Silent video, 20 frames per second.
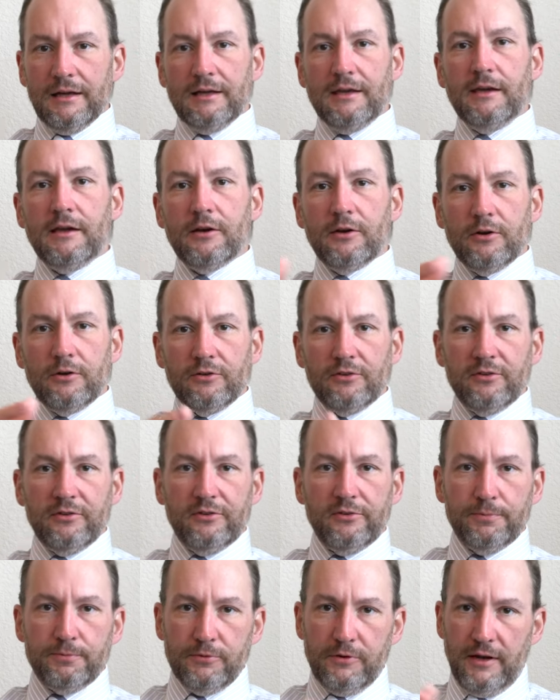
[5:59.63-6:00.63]
gears,
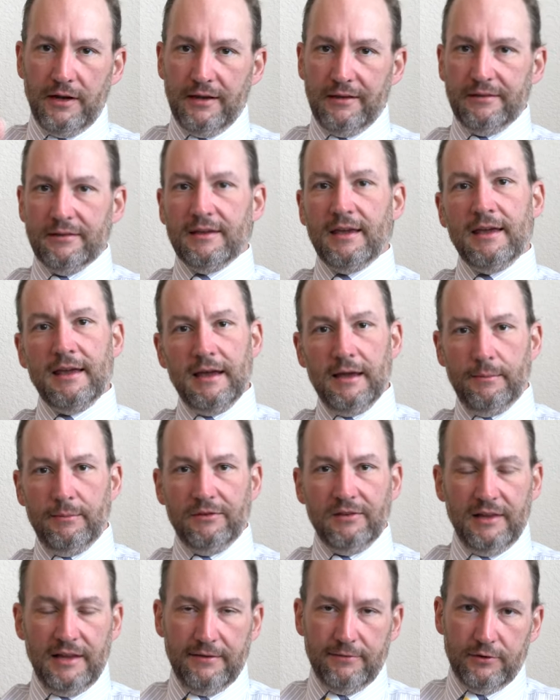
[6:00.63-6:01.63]
springs,
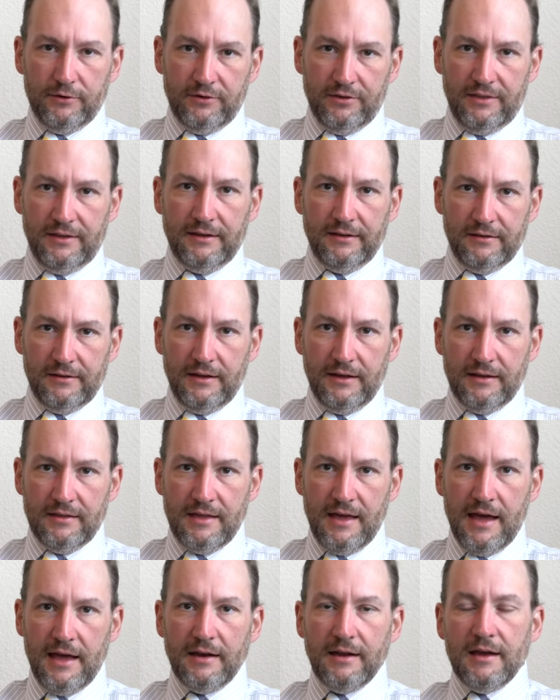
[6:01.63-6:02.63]
cams, levers, things like
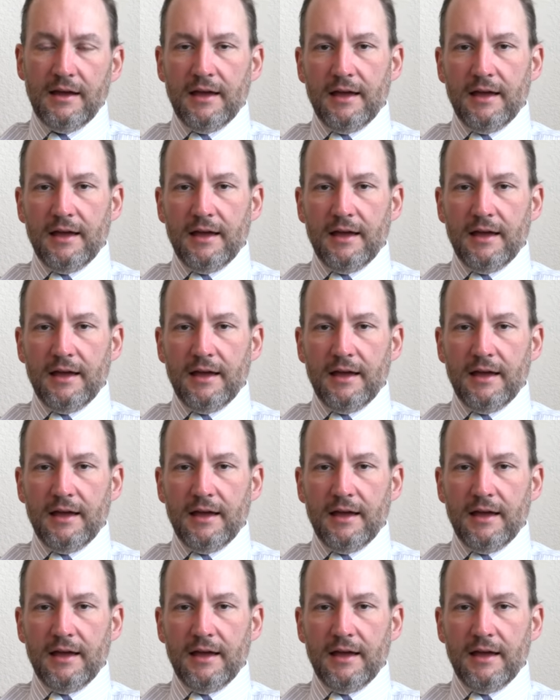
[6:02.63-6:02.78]
that.